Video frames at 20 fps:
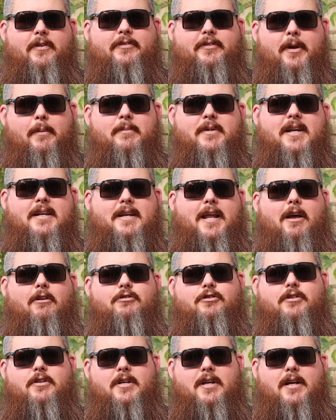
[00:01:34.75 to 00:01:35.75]
There's some
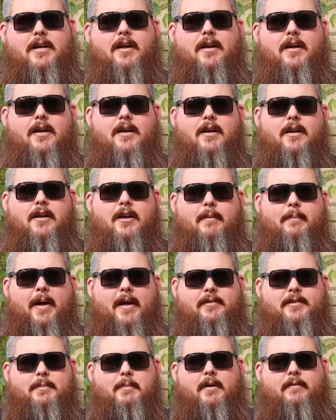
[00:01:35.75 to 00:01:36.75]
details you need
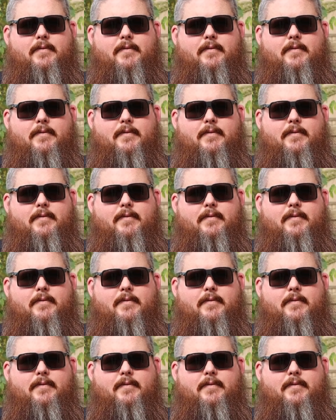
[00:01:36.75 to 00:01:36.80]
about some